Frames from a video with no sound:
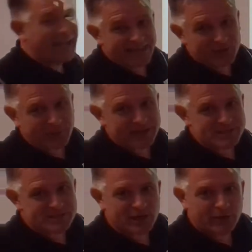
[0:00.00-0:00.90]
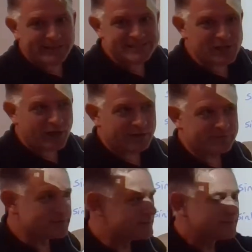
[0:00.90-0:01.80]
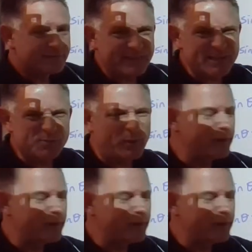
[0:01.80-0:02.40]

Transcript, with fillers: that equation's already solved. This